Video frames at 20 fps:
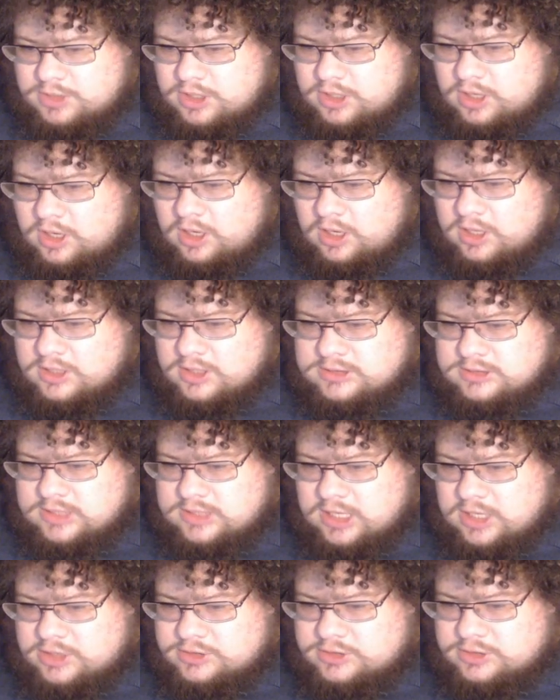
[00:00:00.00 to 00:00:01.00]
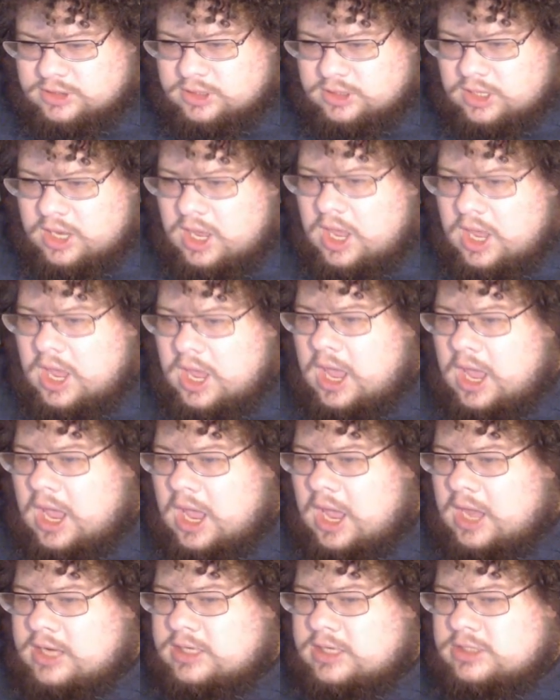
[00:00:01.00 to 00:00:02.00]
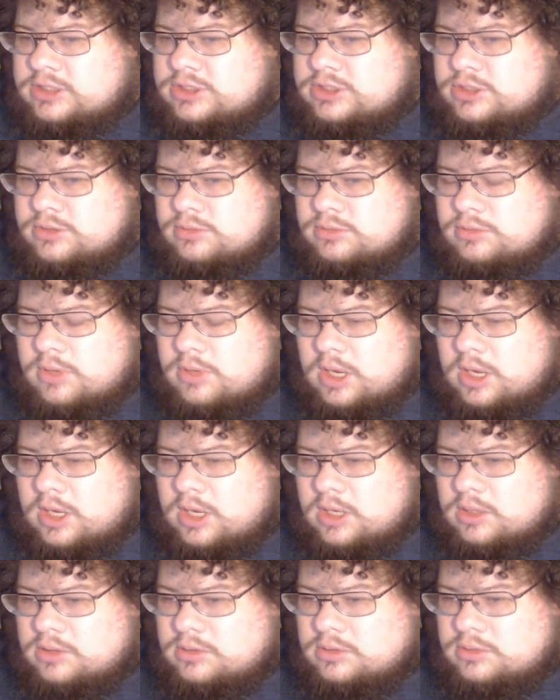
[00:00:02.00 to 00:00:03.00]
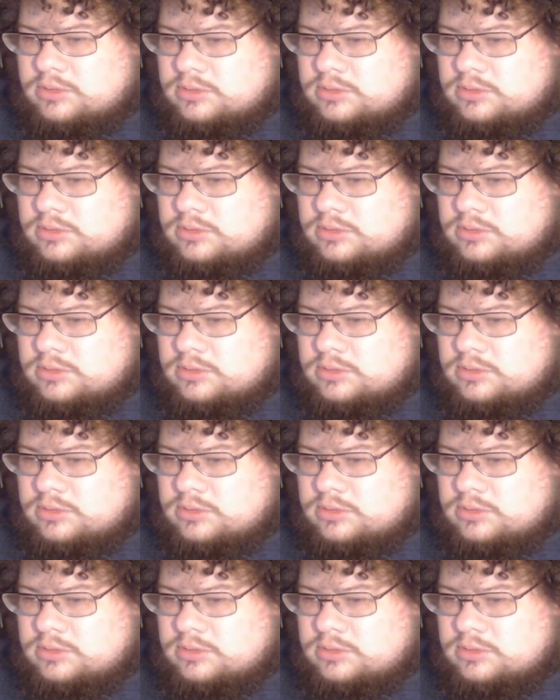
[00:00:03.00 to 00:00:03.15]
cuds actually. I need to a